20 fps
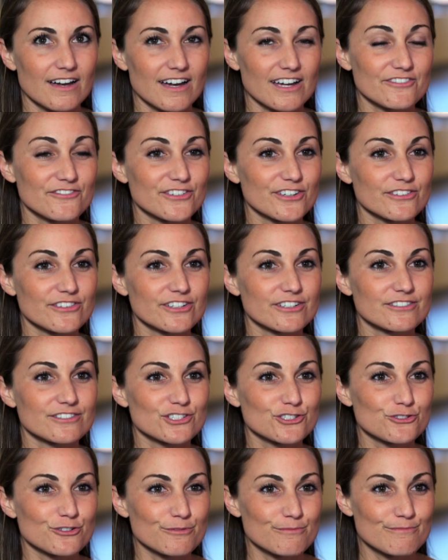I feel
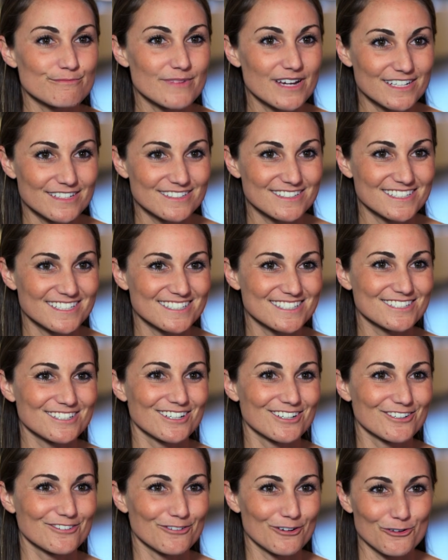there's tremendous
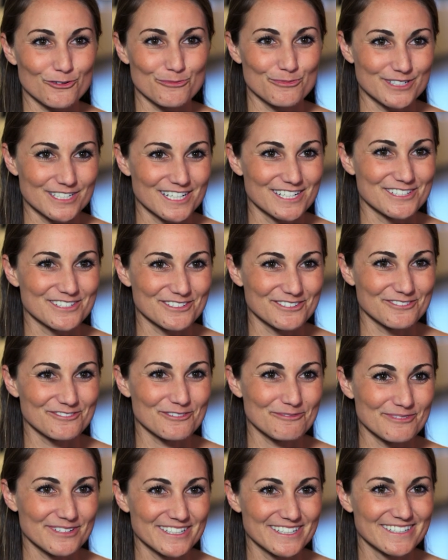growth potential
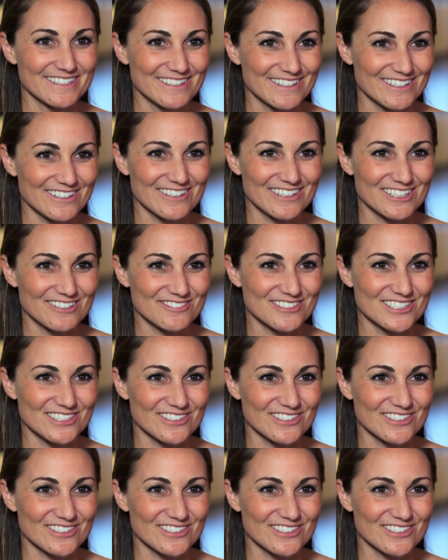for me here at Creative